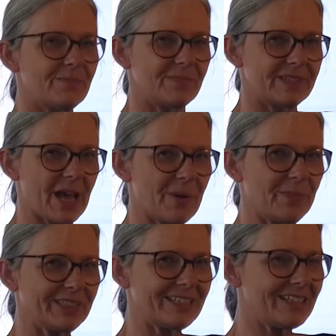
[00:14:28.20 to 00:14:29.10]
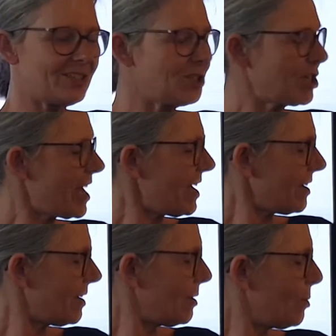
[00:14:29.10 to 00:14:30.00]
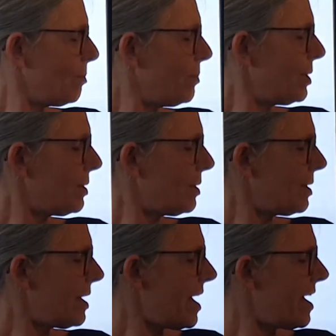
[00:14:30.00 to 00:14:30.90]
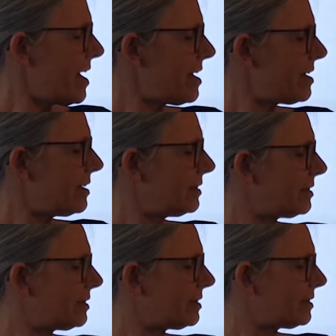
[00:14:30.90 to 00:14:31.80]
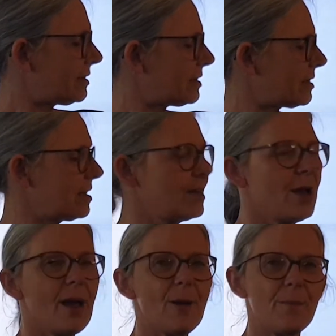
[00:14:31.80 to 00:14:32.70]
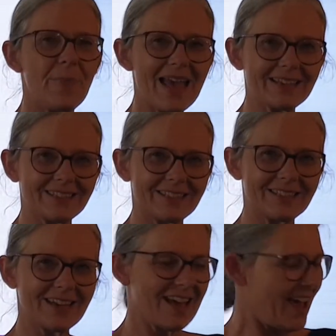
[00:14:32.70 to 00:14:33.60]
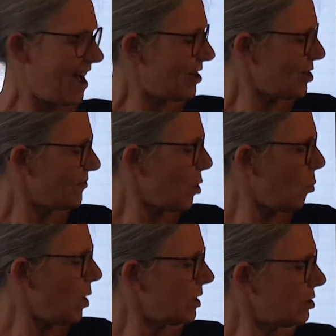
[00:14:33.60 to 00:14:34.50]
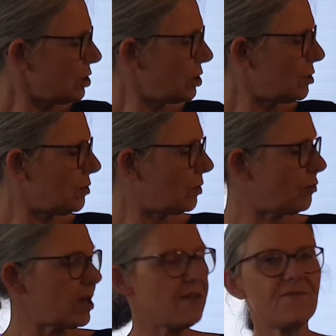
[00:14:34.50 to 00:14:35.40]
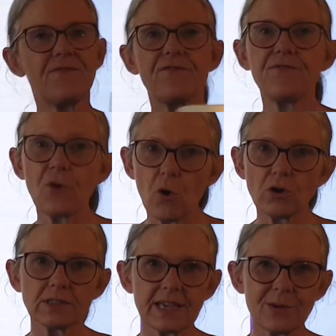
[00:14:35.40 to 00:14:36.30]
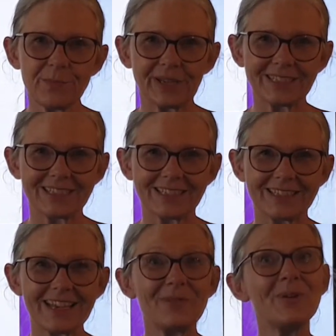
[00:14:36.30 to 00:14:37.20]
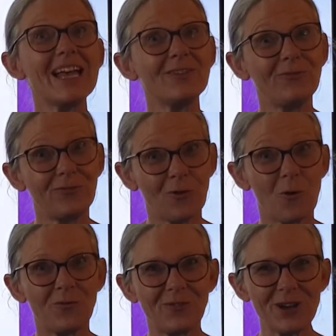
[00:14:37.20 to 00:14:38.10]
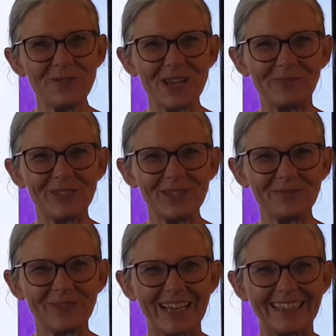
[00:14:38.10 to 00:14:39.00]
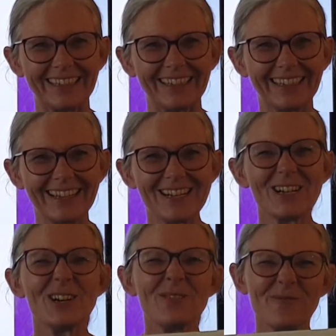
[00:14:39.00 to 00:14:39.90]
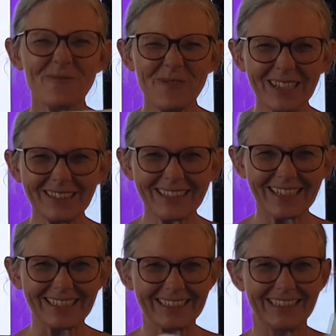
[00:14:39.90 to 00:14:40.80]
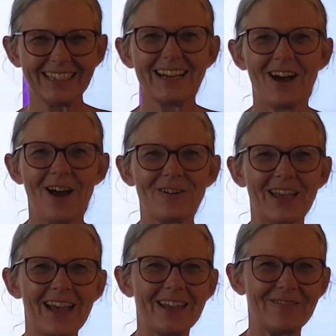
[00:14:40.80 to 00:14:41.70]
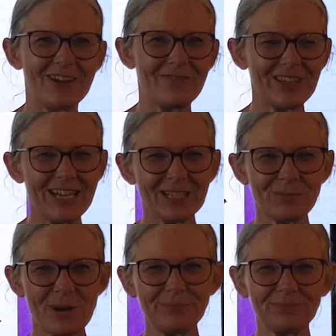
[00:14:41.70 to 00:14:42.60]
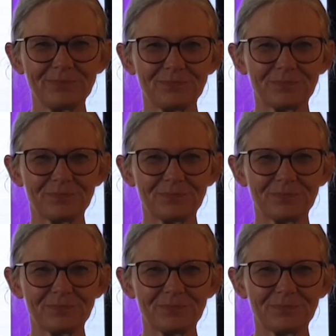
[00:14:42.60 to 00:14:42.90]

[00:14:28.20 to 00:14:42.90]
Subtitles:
Sound button it to check. B. E. S-t. Best. And I've got one, two, three, four sound buttons. And we had four phonemes, didn't we? Well done. Okay, you ready for the next one?